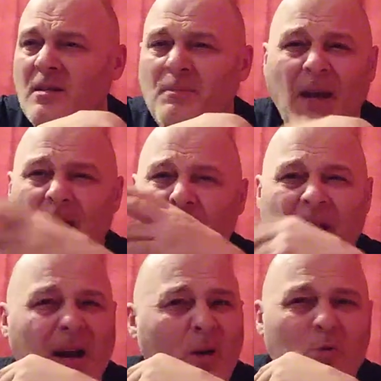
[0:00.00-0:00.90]

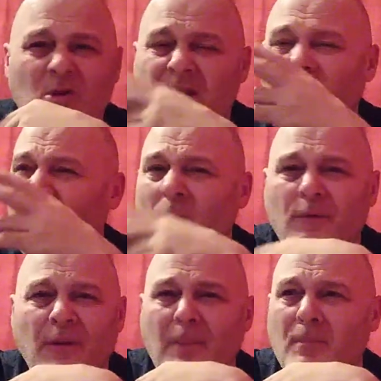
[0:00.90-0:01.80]
PayPals,
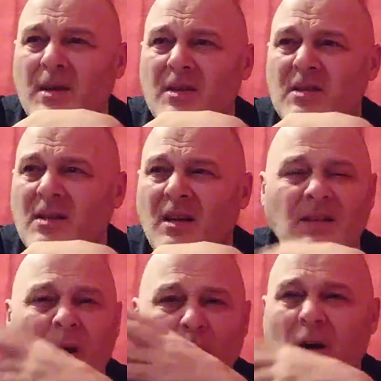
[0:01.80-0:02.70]
GoFundMes. I
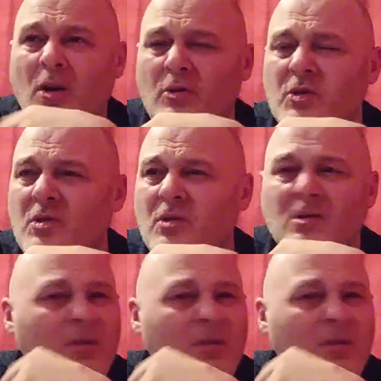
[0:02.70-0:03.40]
don't ask.